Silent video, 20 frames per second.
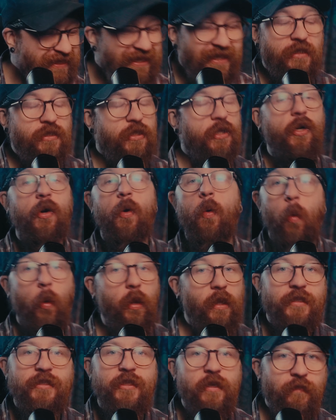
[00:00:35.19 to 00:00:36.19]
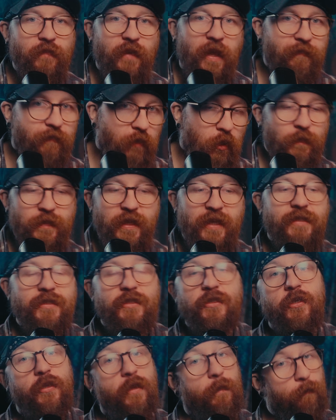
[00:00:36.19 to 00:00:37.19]
decent quality of life updates
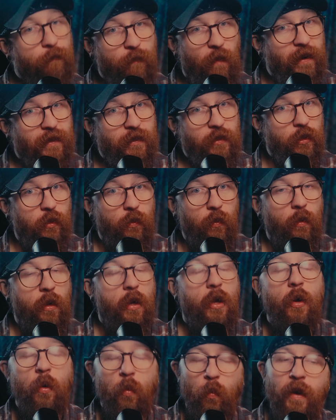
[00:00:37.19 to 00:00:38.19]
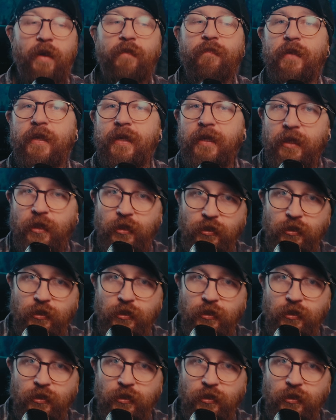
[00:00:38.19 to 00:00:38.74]
to the brand new Wavelink